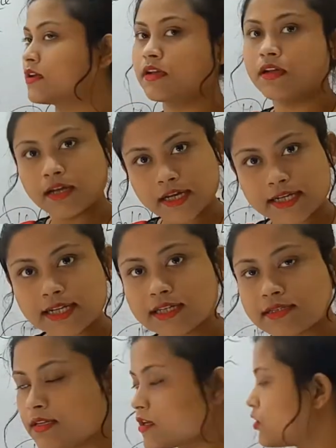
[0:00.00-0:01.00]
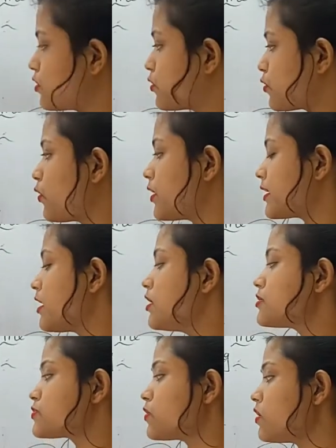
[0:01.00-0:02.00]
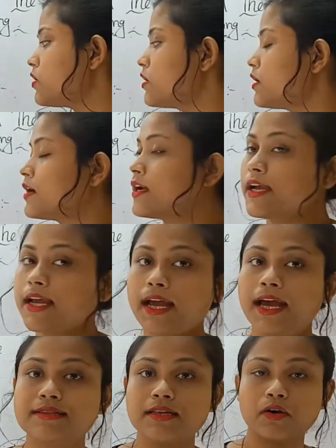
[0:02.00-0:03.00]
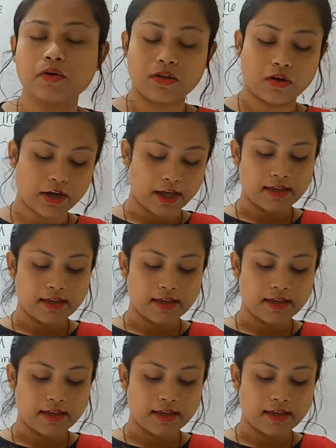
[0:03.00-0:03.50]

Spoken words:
It is growing. So as a whole, okay.